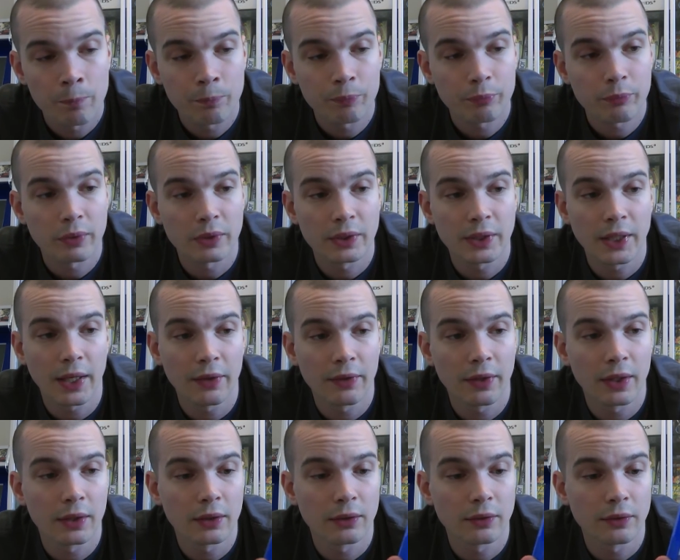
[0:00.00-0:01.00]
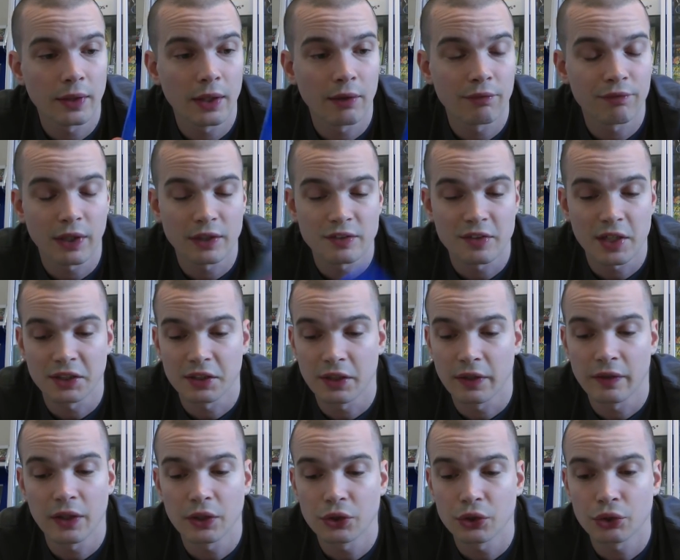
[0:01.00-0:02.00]
But yeah, they're fantastic.
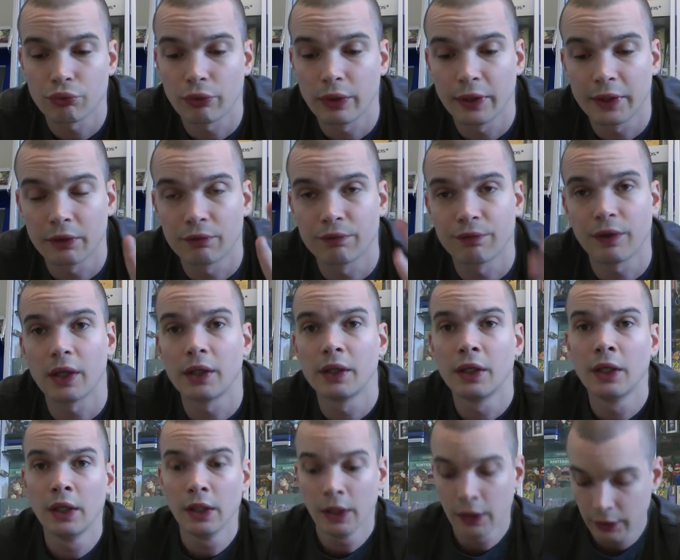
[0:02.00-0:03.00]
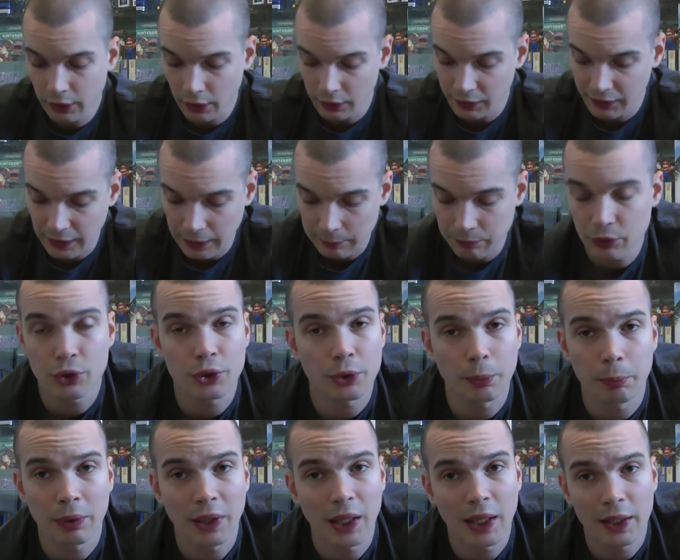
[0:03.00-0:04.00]
They're just really good fun. Kind of game you
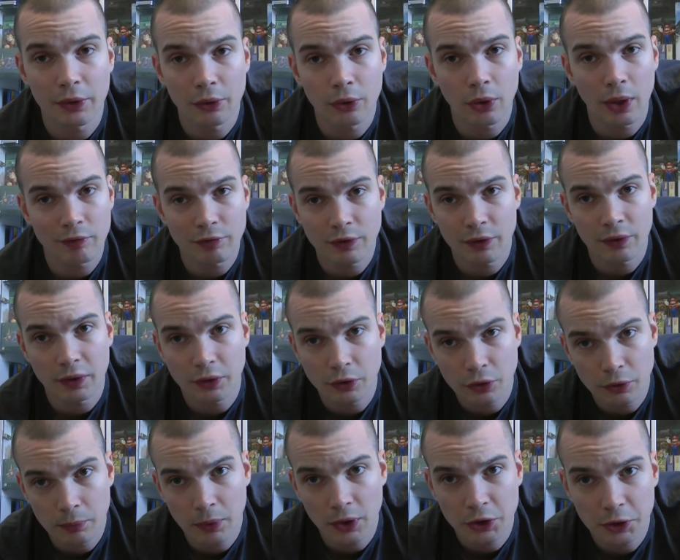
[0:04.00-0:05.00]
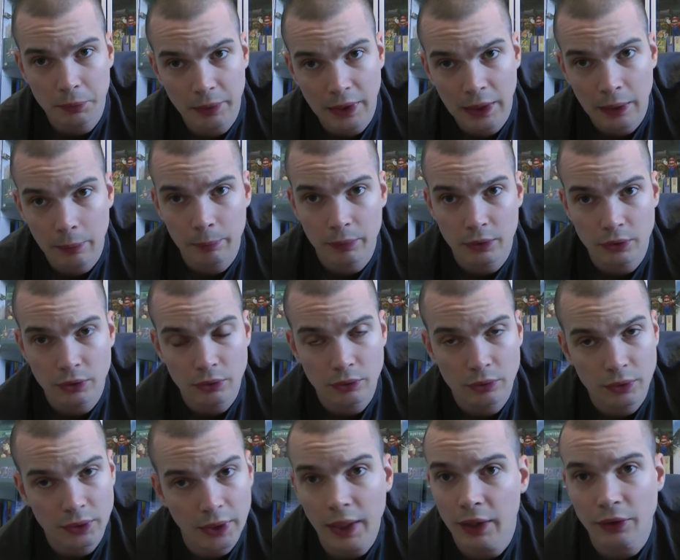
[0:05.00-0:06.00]
can play and not have to think too much about, but
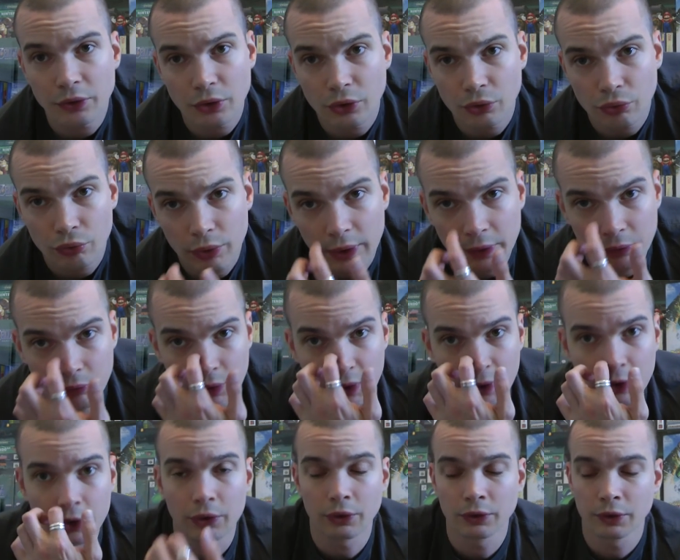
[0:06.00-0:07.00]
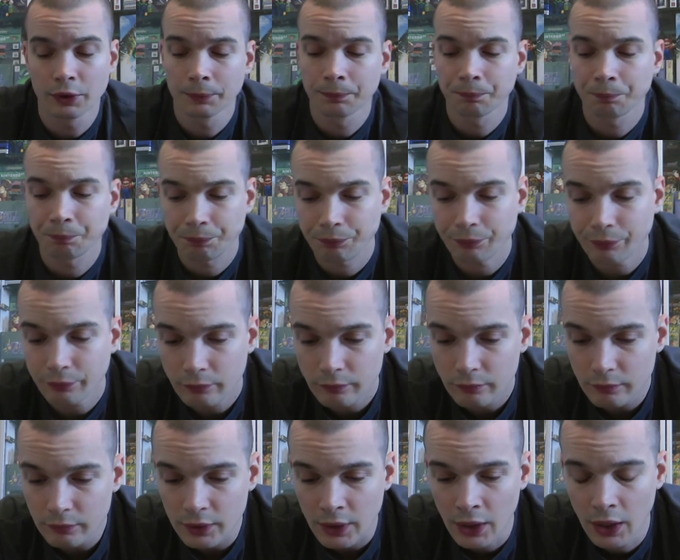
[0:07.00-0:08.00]
yeah, just really good.
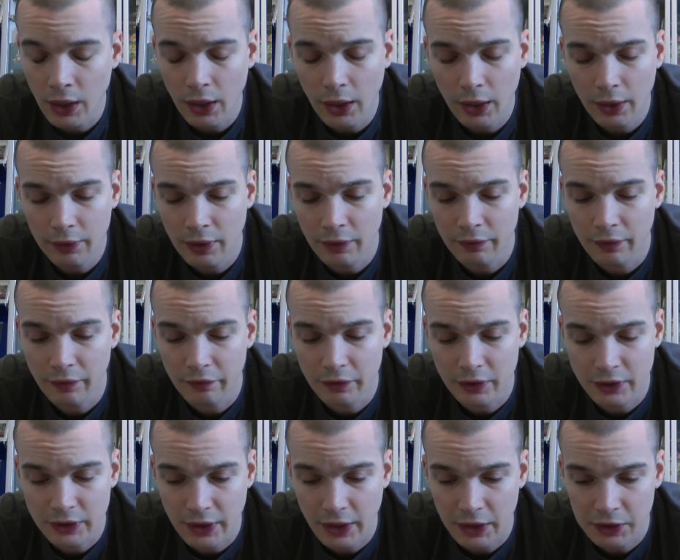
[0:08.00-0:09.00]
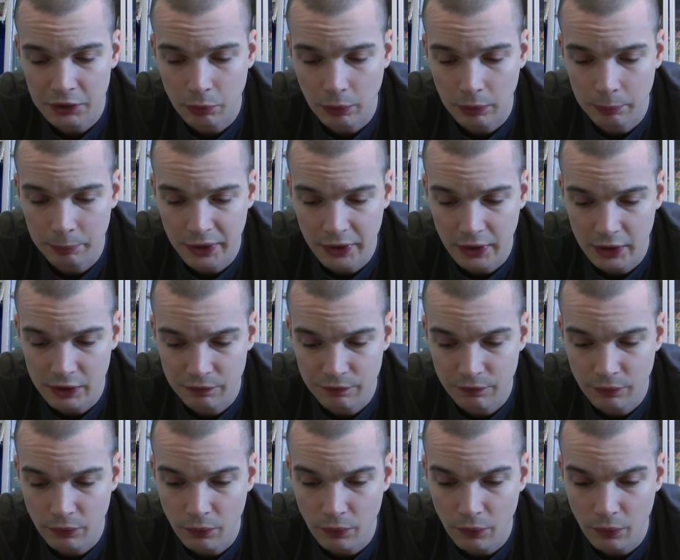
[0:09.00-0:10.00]
And then this next one,
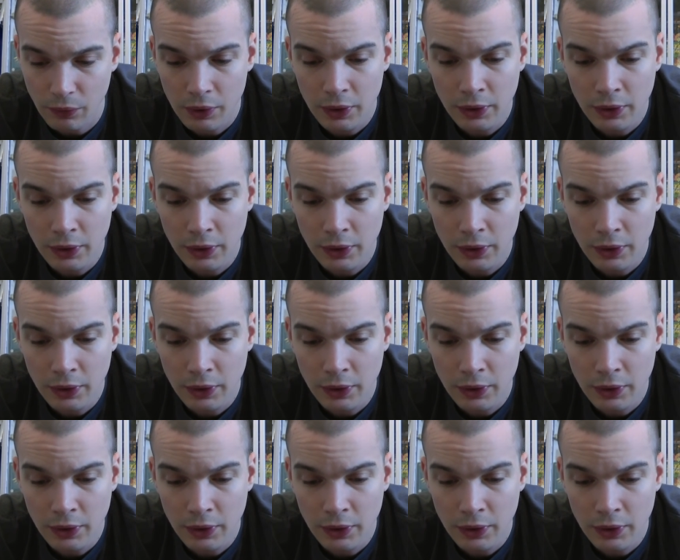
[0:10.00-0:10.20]
PS4,